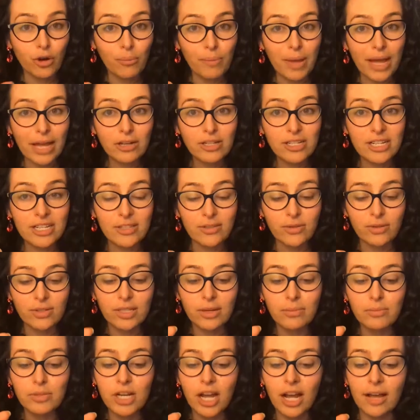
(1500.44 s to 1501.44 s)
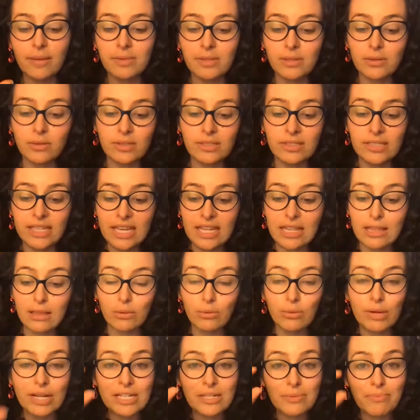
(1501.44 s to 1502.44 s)
mountains, or sometimes you'll see
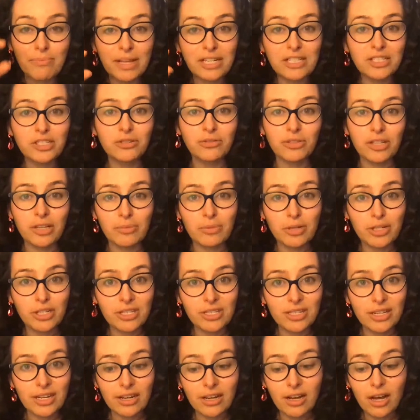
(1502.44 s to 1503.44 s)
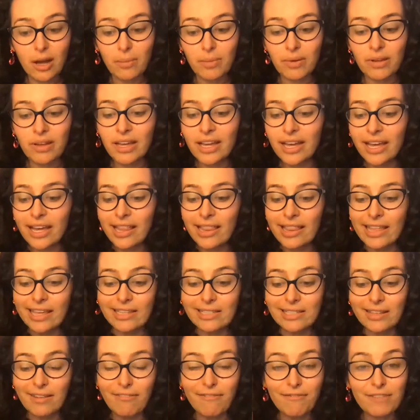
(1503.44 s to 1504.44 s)
three-dimensional images in a cup, things
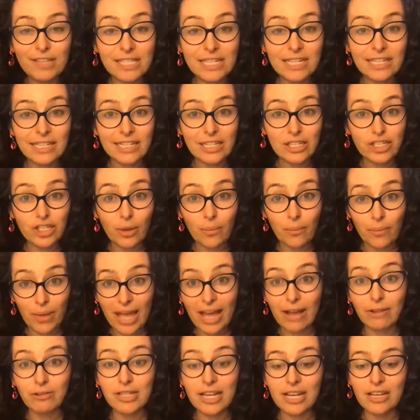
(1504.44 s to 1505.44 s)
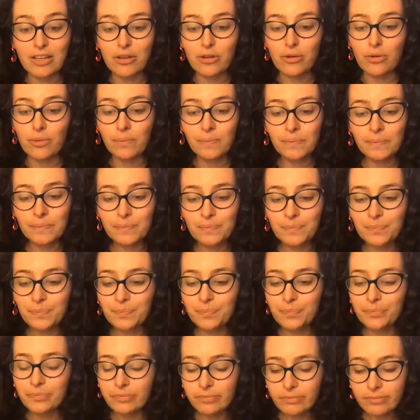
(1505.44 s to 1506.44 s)
that physically jump out at you.
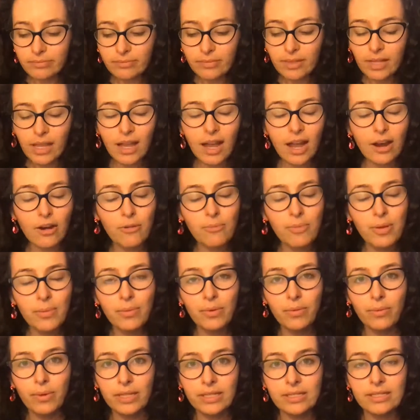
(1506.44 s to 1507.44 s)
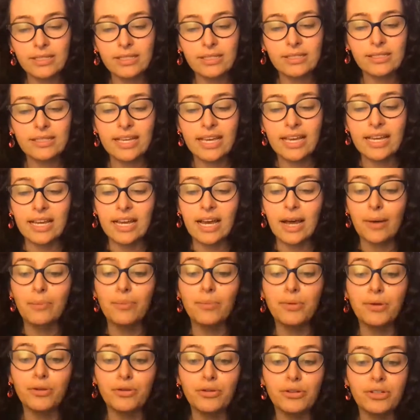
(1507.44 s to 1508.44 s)
I remember once seeing a
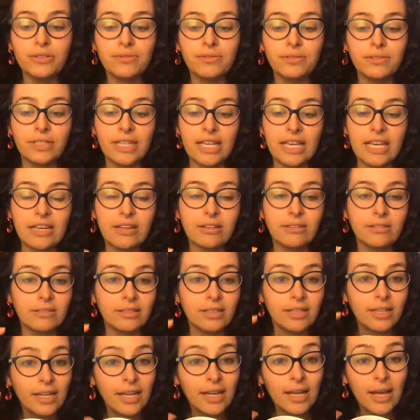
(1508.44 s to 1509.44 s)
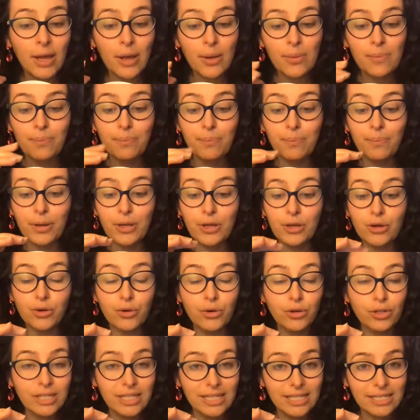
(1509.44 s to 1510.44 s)
beautiful eagle, but you
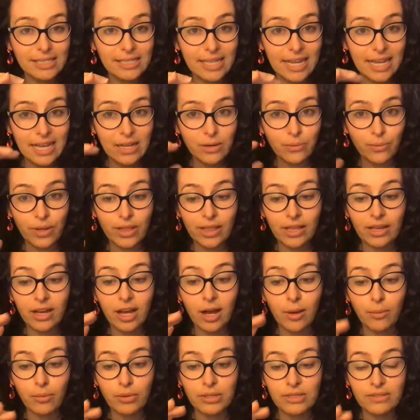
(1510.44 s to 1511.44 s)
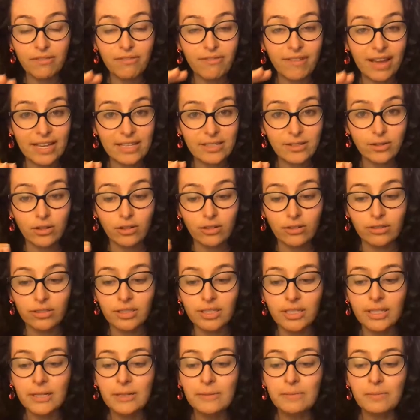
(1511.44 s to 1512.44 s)
couldn't see it when the cup was face on.
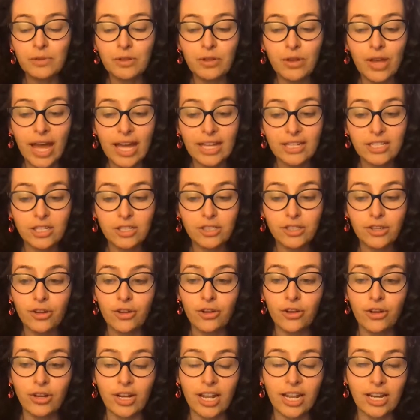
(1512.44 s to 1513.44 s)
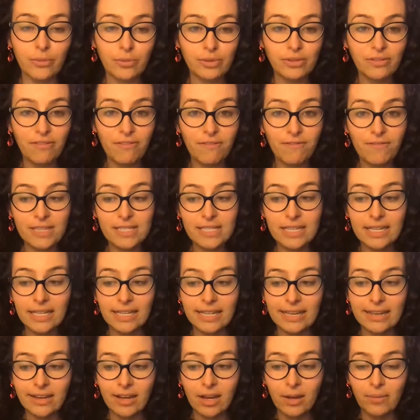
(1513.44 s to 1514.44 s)
You had to turn and it was physically
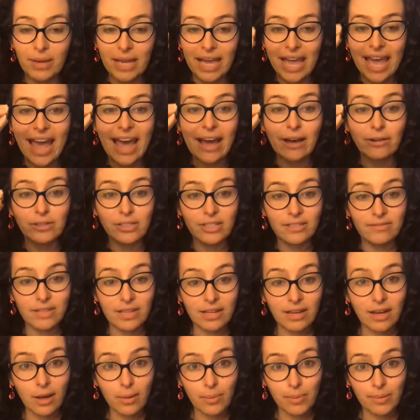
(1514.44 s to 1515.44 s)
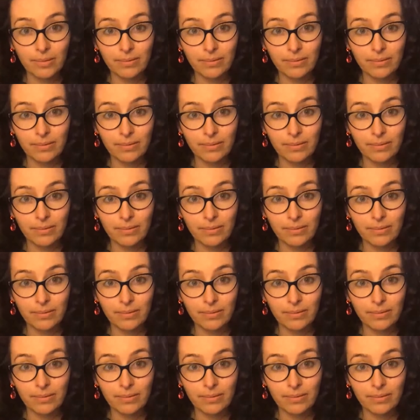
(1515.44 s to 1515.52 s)
coming out of the cup.